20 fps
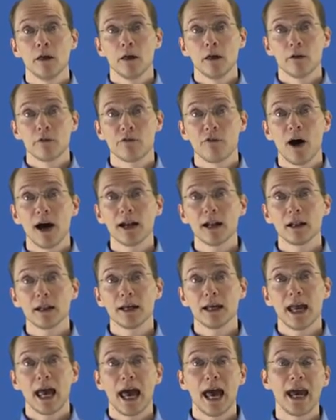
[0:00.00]

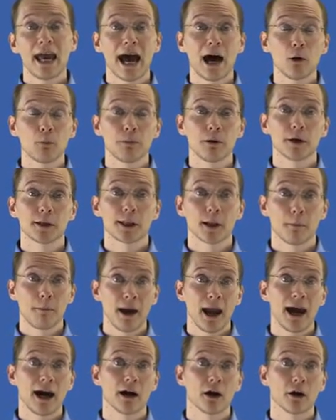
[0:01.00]
Finally, A outputs a
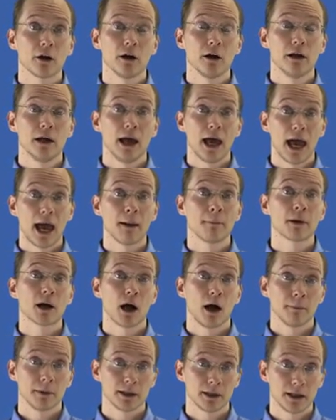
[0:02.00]
pair M,
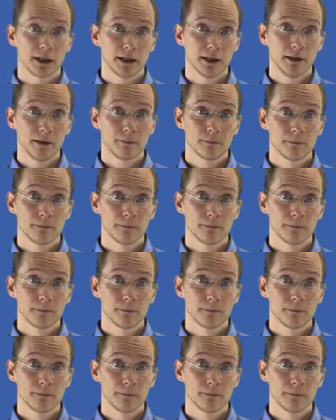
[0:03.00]
T,